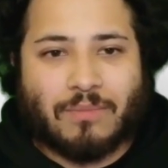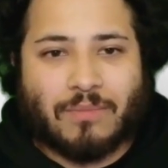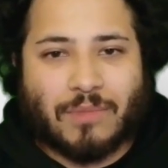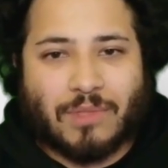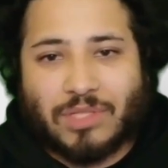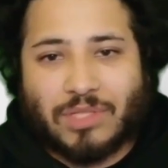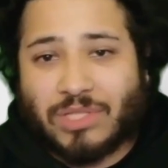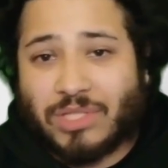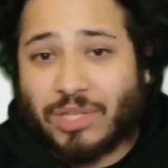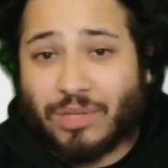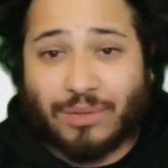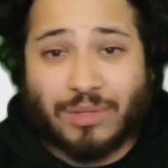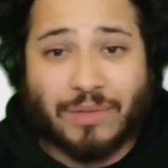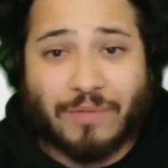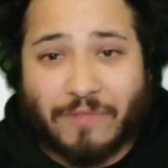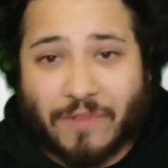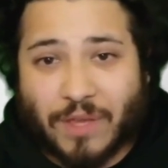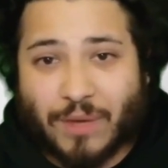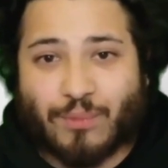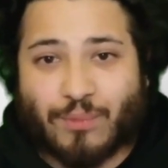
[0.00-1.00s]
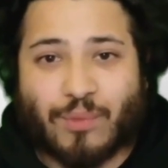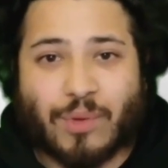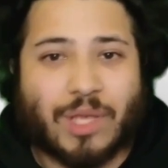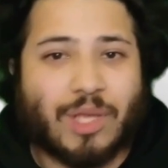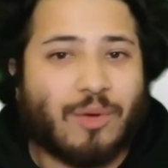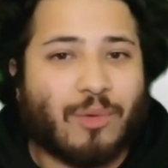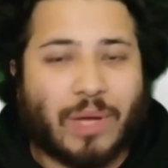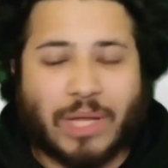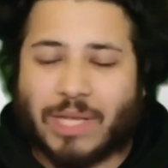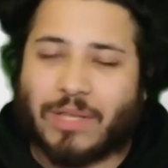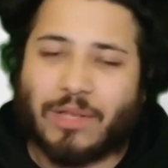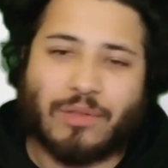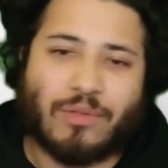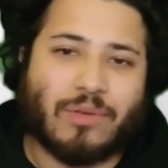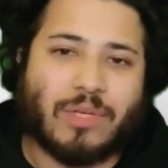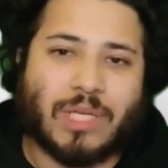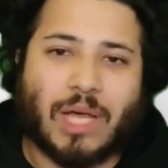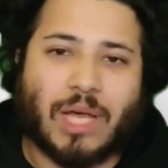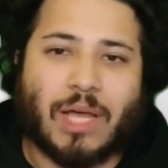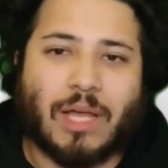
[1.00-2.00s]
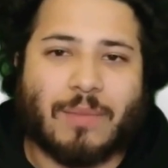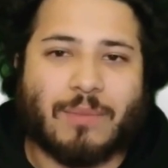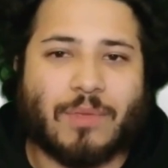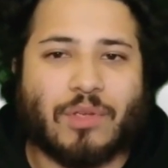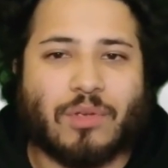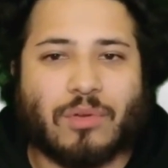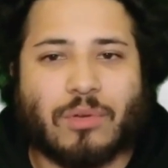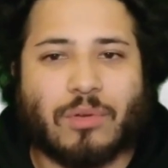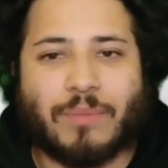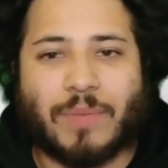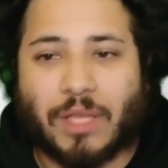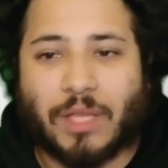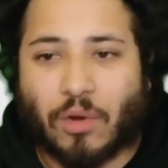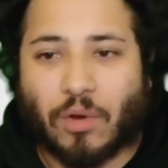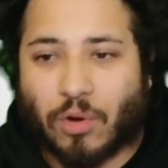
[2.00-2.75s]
still defeat Ryu at another time, you know what I mean?